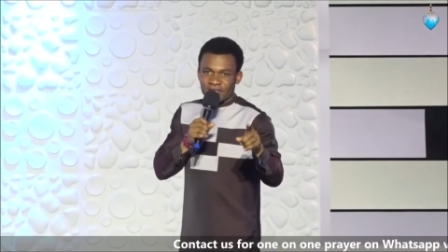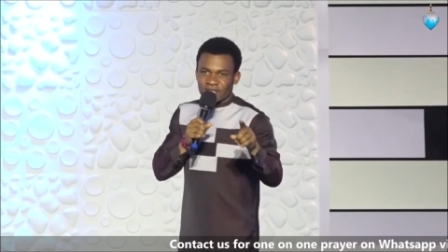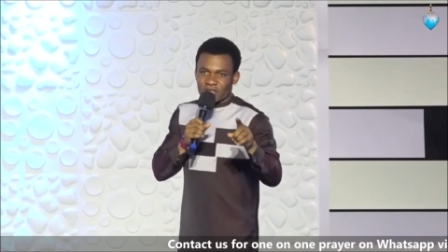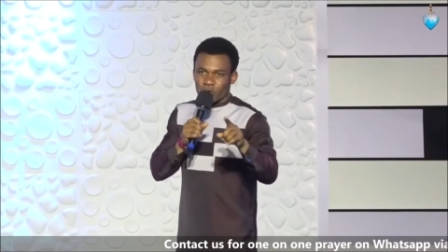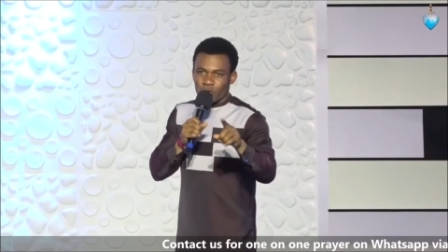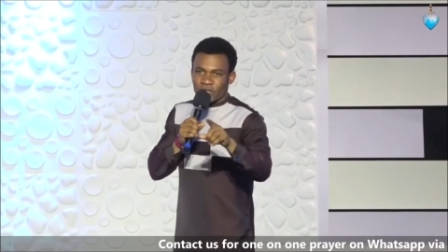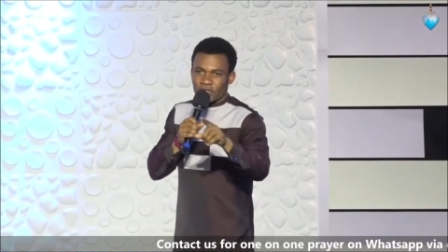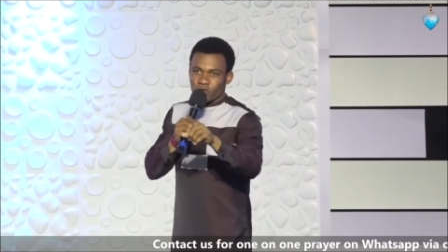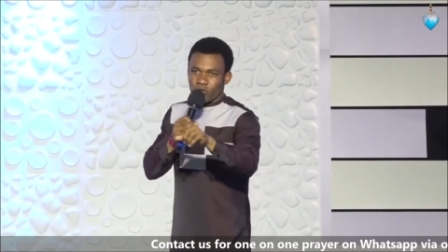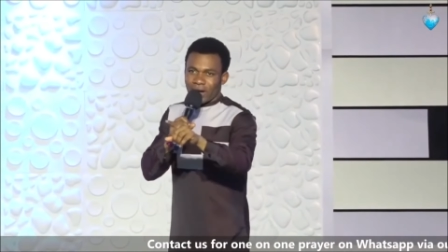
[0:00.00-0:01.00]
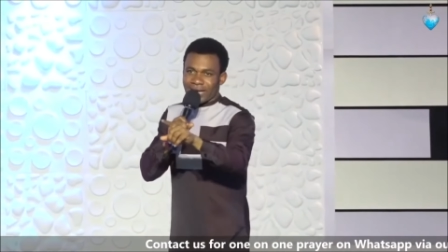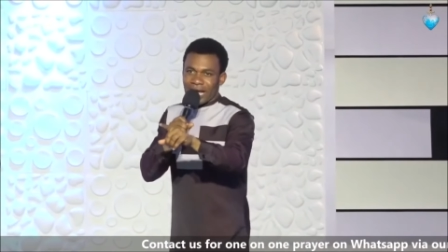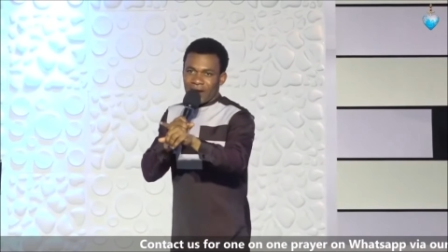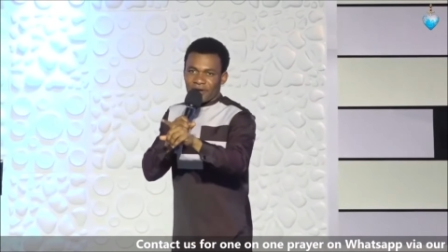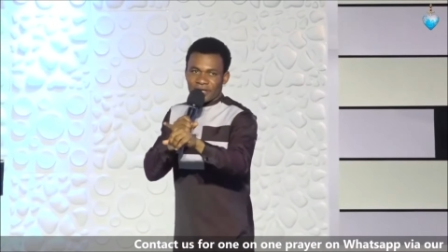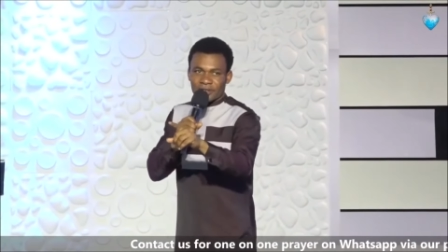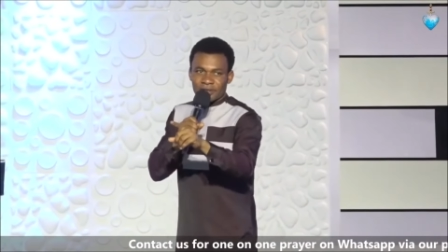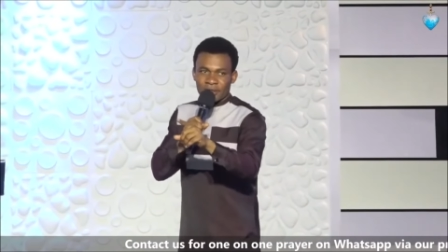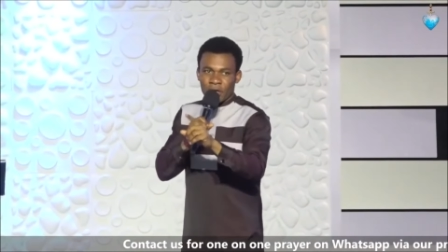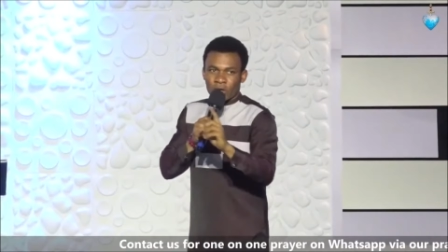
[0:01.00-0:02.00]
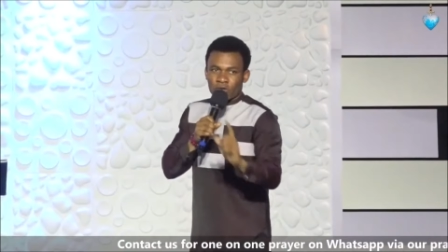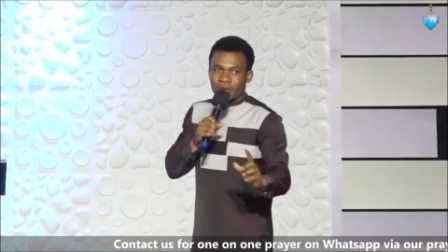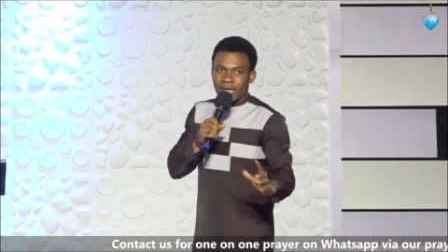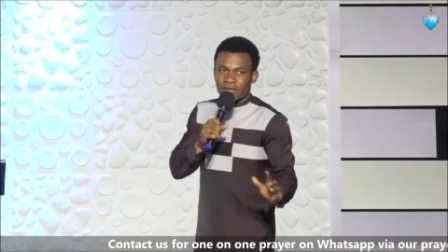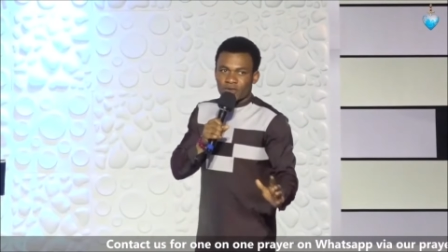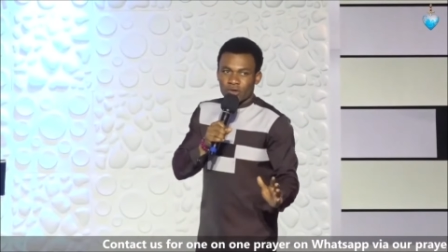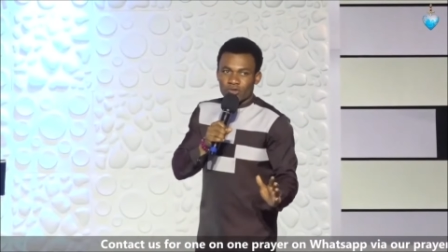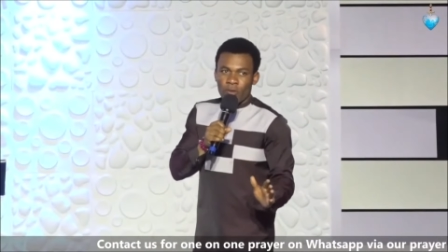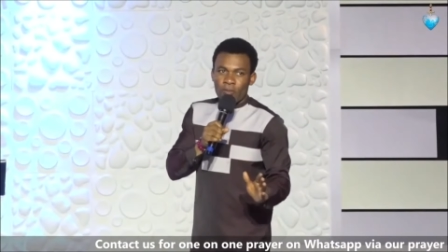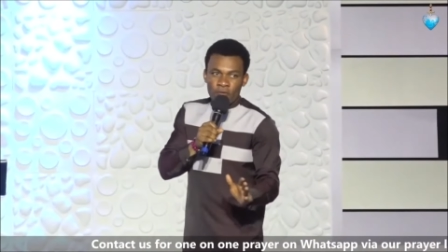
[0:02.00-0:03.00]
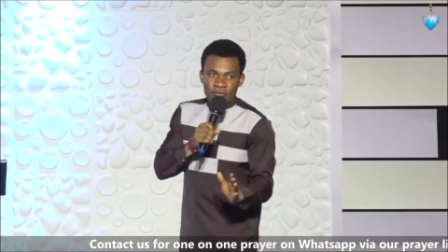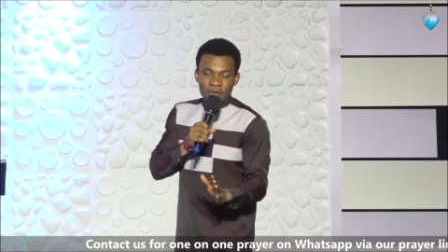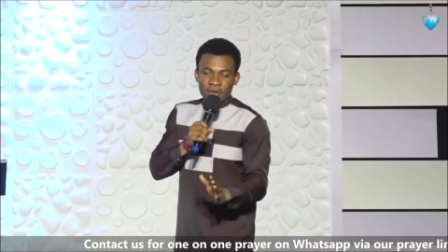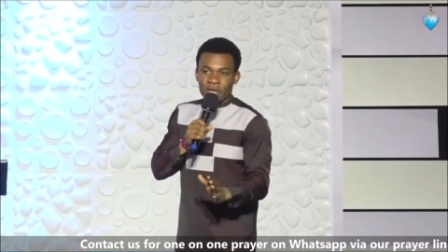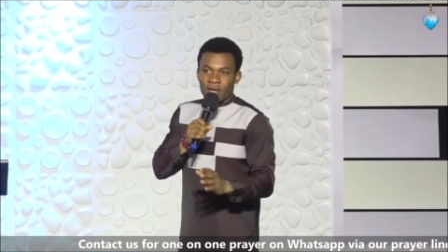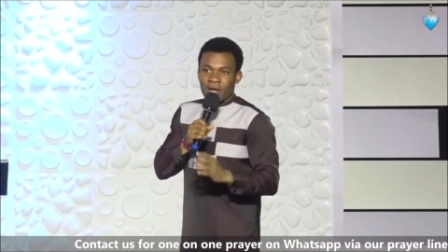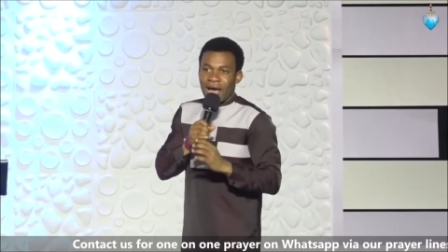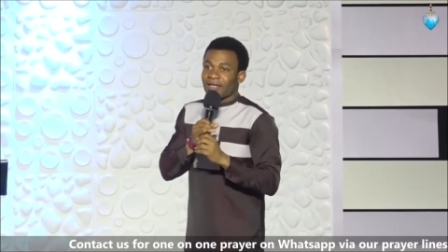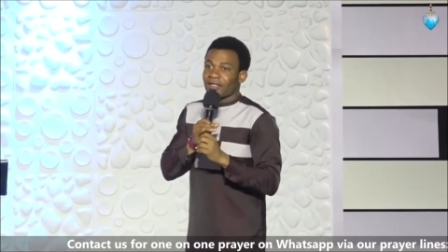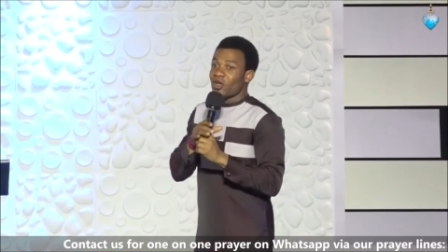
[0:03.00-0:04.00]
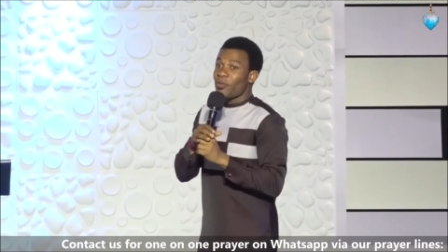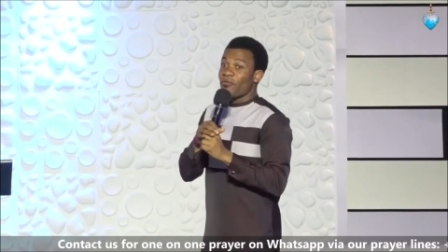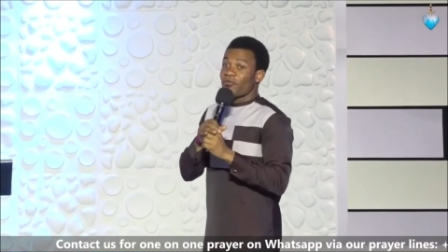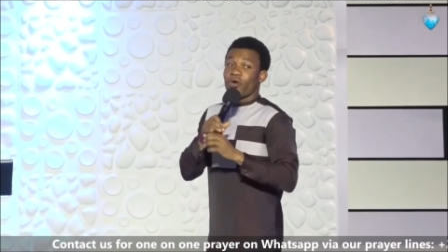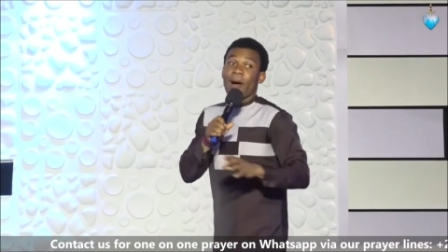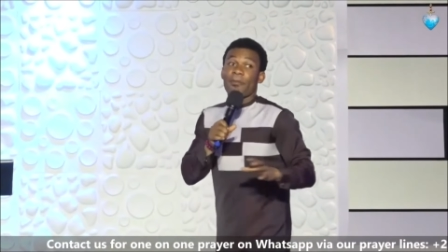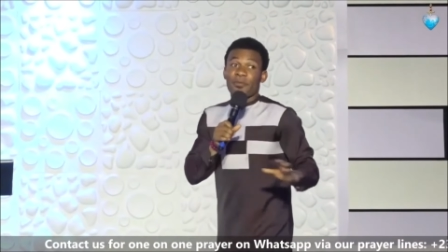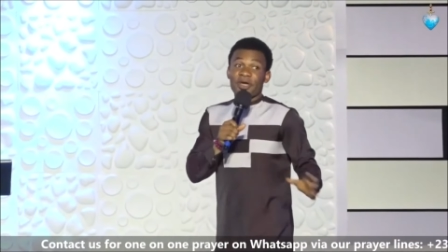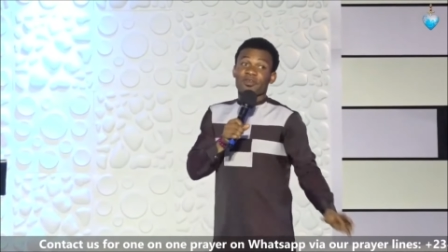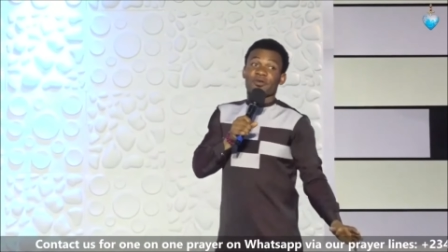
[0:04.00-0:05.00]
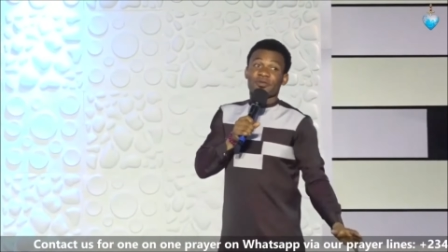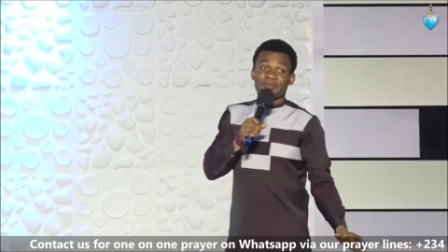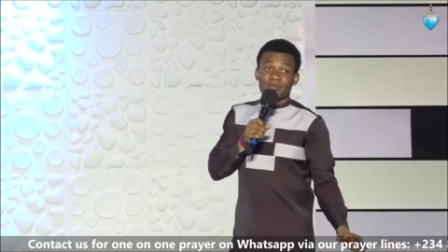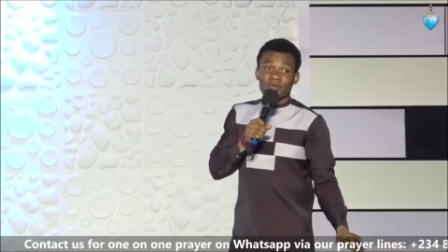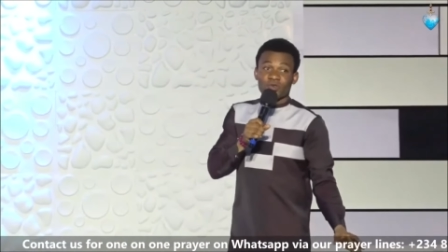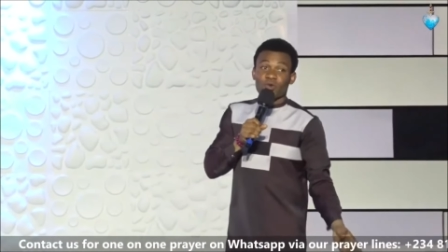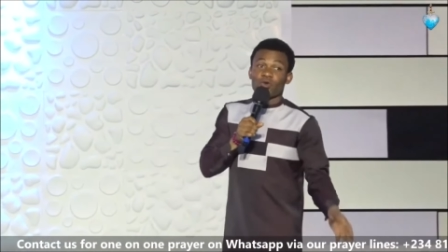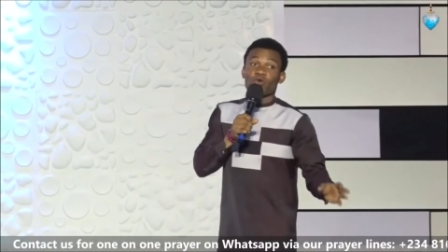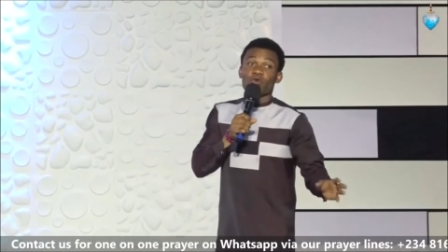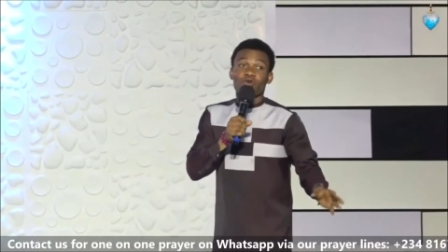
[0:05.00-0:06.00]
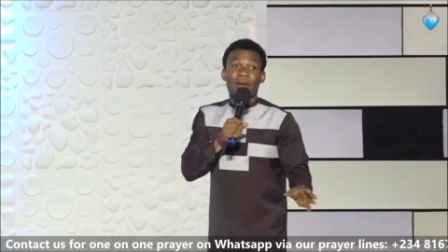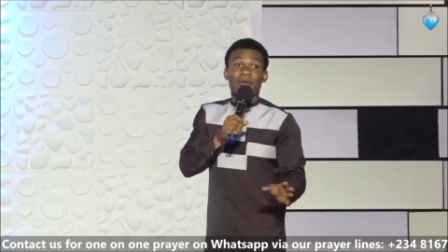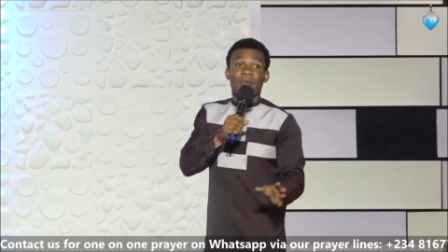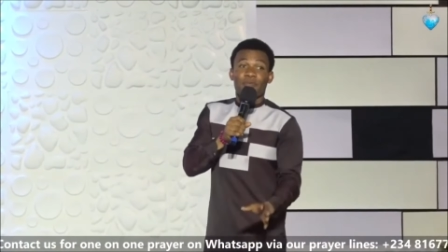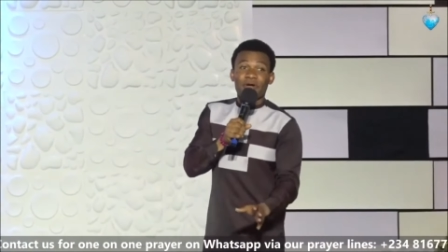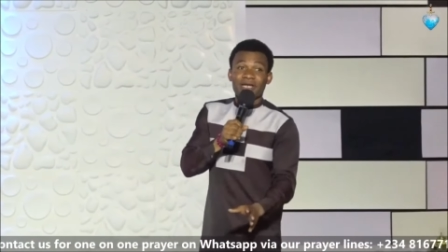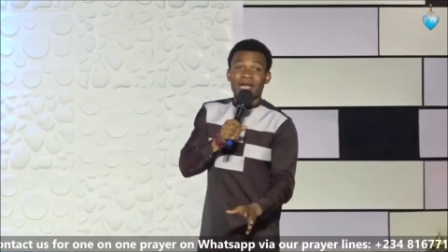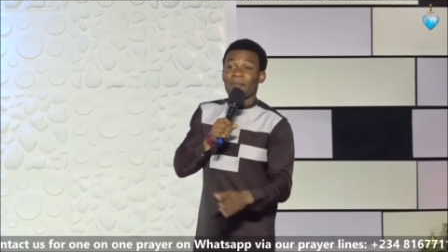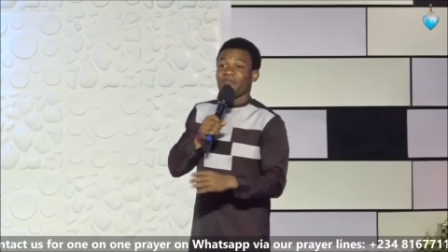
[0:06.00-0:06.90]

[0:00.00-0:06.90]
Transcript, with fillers: this weight you are carrying, not that you are not moving. And some of you are praying, you know, to you, you can be praying and be